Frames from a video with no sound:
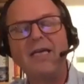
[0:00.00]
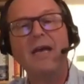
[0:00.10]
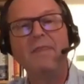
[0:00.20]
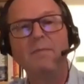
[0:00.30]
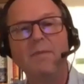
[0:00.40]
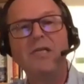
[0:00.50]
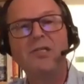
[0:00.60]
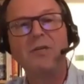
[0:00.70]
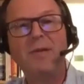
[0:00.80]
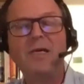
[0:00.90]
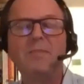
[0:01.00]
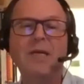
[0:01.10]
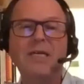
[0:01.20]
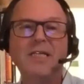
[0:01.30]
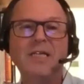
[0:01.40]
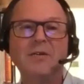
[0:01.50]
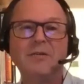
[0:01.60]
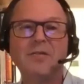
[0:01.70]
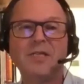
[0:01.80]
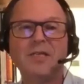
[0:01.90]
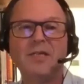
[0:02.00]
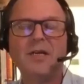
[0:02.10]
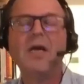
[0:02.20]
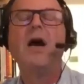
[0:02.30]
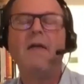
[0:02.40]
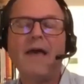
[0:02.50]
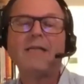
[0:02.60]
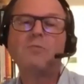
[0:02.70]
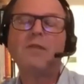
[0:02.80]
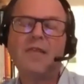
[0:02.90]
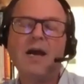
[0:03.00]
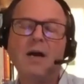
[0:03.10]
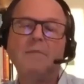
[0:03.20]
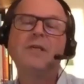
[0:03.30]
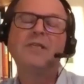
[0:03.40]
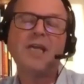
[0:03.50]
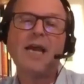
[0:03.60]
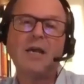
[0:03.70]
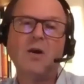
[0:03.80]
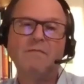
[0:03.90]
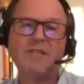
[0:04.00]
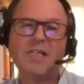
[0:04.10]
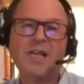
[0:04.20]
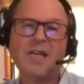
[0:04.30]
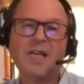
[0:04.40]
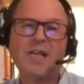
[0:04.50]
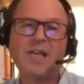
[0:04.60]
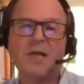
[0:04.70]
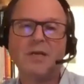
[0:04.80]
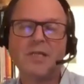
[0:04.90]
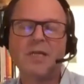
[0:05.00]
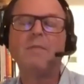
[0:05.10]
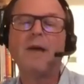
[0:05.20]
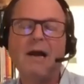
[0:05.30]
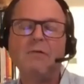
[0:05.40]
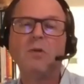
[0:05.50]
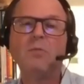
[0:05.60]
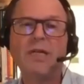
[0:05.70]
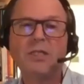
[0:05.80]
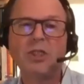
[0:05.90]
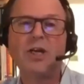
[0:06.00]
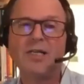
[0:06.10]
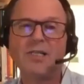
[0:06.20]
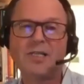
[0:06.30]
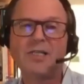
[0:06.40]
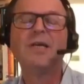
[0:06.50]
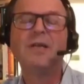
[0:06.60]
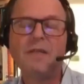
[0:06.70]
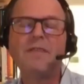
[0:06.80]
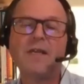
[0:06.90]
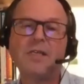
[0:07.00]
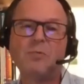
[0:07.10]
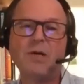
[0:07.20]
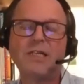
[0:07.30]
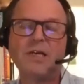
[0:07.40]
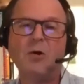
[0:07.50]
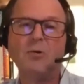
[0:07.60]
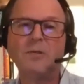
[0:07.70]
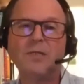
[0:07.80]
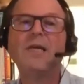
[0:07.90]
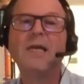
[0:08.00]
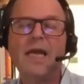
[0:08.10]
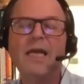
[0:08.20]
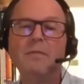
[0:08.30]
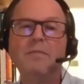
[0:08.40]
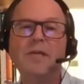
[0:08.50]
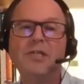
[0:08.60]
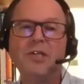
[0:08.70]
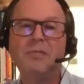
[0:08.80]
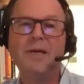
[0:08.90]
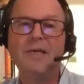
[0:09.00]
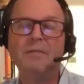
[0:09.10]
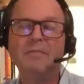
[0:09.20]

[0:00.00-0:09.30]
in the BGP PDUs? And that's when the RPSec conversation started up. How can we trust the things we're told in BGP?